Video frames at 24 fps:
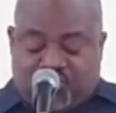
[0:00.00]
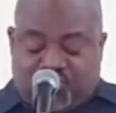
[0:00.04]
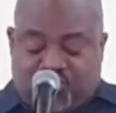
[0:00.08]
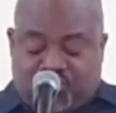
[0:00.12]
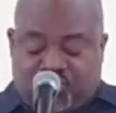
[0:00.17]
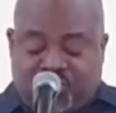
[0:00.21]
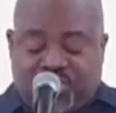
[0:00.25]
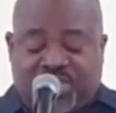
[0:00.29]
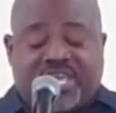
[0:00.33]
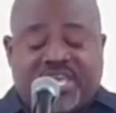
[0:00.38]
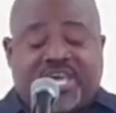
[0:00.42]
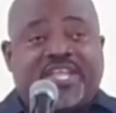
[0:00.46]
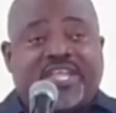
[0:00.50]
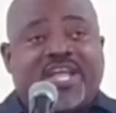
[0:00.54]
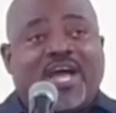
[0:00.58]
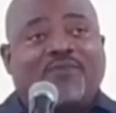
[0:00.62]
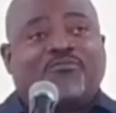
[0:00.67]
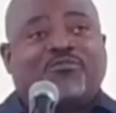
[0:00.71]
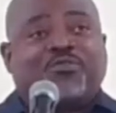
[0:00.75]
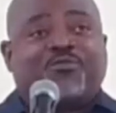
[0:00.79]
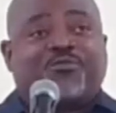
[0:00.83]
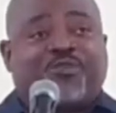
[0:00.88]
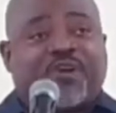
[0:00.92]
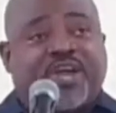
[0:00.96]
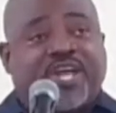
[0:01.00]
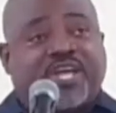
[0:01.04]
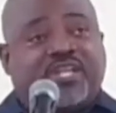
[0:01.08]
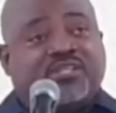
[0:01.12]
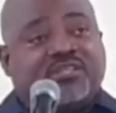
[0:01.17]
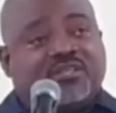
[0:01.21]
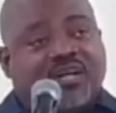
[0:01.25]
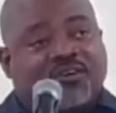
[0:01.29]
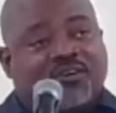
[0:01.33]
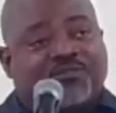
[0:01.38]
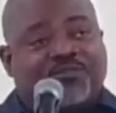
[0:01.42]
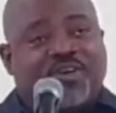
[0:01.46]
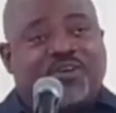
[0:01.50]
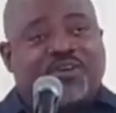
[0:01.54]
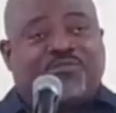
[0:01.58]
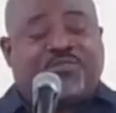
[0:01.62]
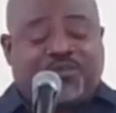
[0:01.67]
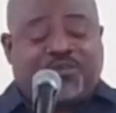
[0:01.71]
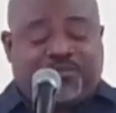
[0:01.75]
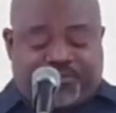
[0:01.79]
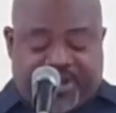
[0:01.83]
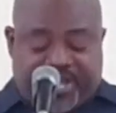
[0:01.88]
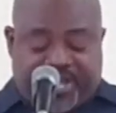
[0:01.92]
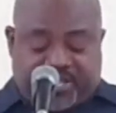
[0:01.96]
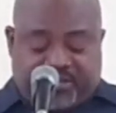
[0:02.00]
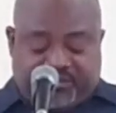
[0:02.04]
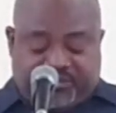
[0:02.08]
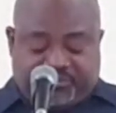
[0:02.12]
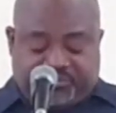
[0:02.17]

We can have a friend, a faithful friend.